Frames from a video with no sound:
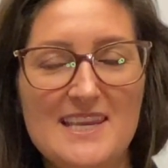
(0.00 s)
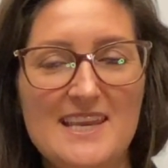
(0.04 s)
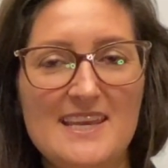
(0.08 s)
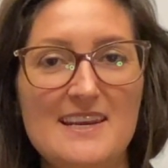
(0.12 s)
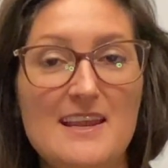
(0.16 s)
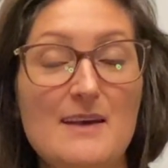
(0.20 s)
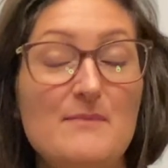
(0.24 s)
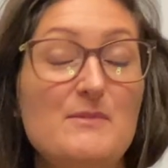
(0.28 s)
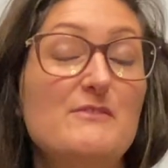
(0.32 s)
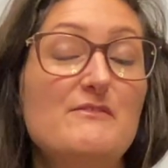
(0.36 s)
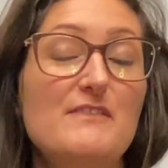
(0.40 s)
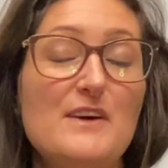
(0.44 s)
and
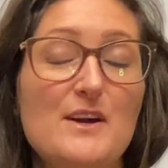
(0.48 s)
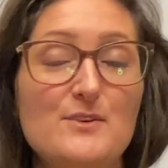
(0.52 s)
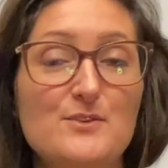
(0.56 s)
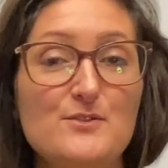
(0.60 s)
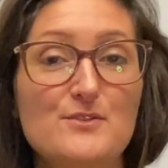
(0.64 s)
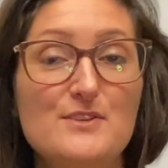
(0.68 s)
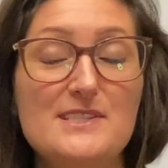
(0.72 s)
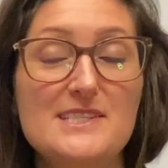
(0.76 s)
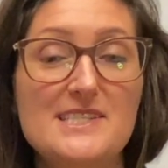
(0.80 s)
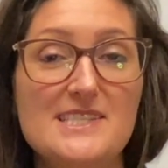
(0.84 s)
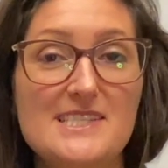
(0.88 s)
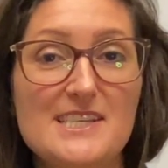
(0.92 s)
I'm the founder
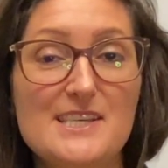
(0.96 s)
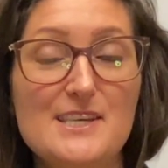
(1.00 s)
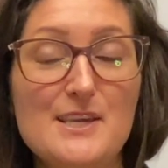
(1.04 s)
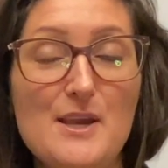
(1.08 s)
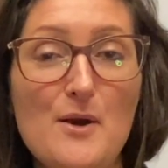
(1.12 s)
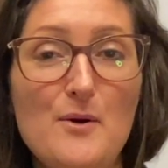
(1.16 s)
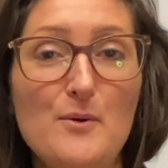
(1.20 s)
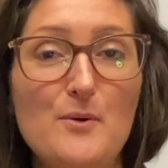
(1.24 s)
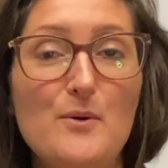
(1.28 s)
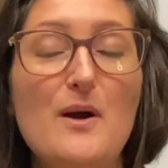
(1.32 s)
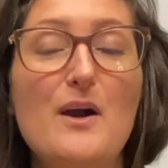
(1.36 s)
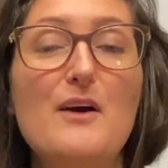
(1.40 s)
and
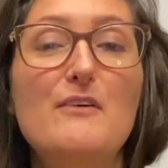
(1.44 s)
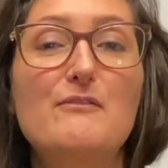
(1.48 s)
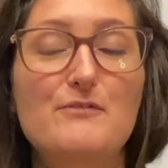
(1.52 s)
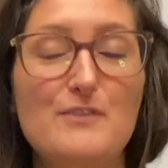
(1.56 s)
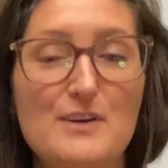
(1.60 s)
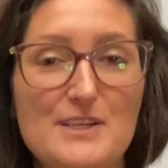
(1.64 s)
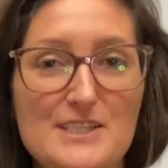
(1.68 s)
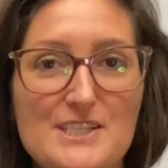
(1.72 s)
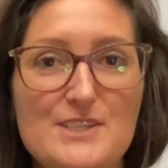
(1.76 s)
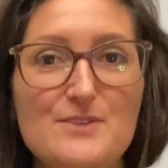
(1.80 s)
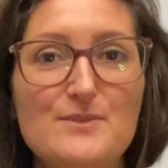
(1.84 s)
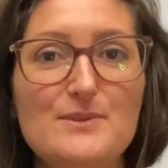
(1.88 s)
CEO of
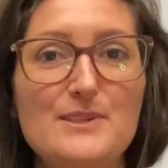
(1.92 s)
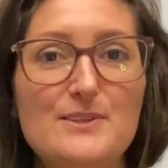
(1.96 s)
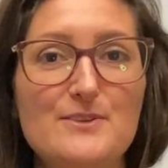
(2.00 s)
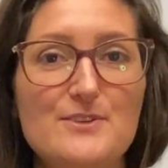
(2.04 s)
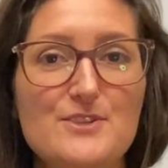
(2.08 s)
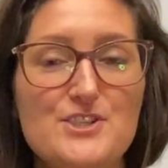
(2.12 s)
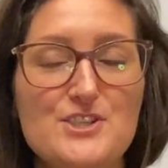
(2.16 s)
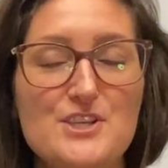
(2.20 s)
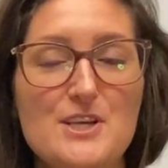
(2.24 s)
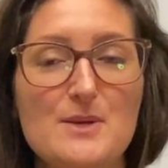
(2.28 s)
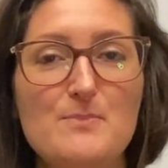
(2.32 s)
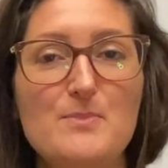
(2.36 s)
Frontier
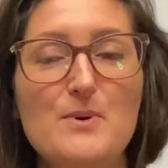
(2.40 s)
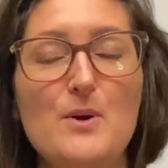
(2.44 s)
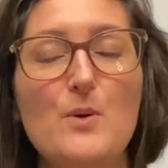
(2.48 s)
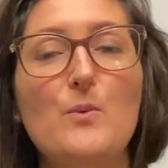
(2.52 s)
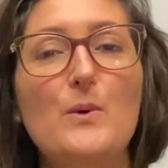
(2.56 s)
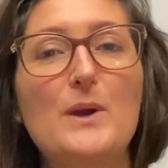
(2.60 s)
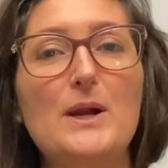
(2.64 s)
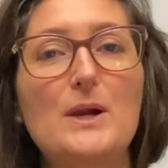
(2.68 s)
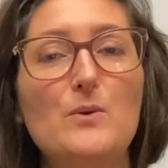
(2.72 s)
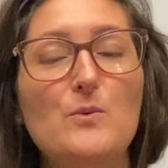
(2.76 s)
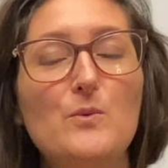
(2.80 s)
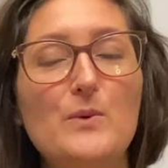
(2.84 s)
Leadership,
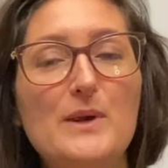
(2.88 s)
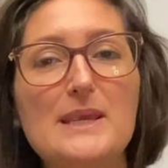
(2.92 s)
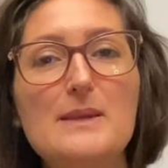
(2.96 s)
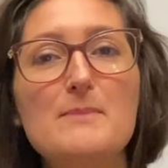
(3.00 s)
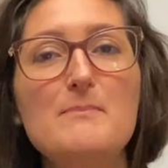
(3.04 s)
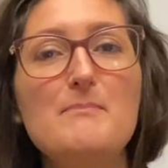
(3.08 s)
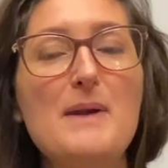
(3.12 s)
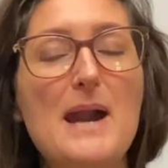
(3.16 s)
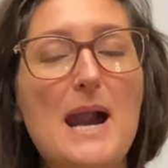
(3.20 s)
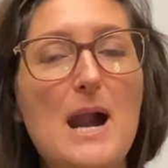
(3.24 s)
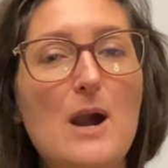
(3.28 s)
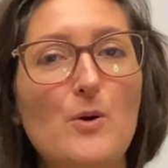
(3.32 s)
where we
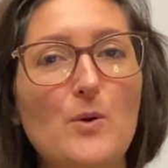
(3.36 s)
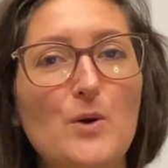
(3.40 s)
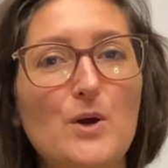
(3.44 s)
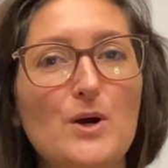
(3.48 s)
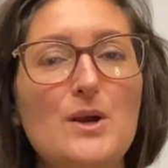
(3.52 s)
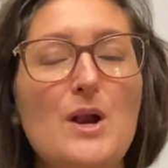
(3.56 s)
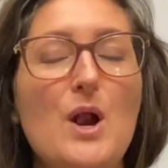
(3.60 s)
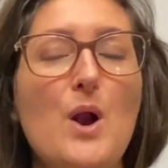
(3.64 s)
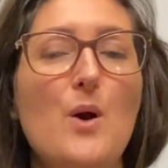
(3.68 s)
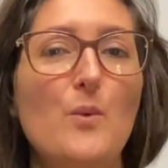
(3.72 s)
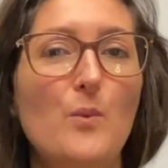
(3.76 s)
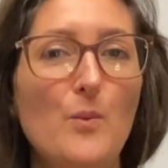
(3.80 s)

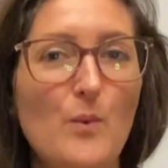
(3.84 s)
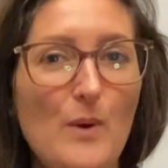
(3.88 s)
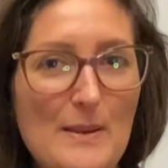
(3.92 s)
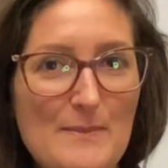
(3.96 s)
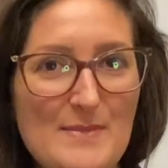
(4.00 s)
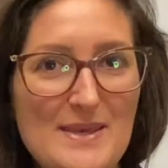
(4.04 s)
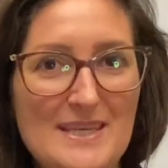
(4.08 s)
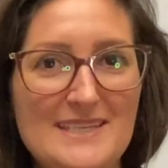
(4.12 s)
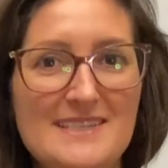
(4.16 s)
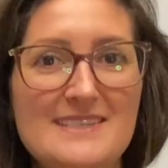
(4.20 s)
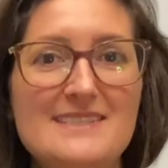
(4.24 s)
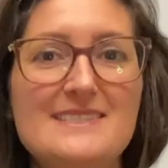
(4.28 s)
empower
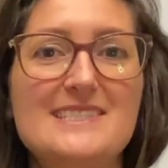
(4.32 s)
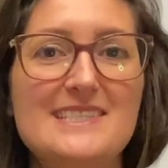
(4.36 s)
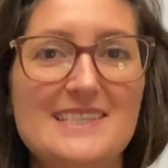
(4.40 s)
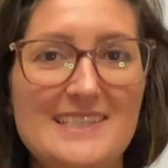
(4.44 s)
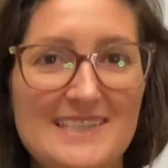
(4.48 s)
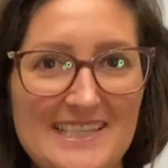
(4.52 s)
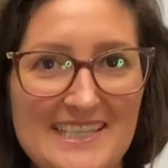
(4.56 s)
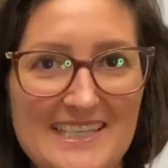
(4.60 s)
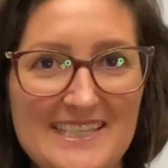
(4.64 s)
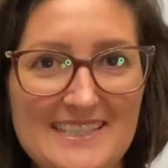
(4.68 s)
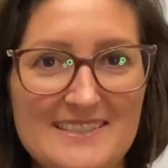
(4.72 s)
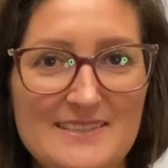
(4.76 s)
women to
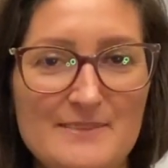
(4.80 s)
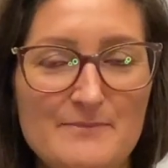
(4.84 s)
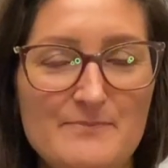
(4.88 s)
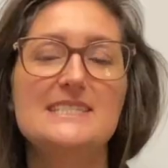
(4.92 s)
lead.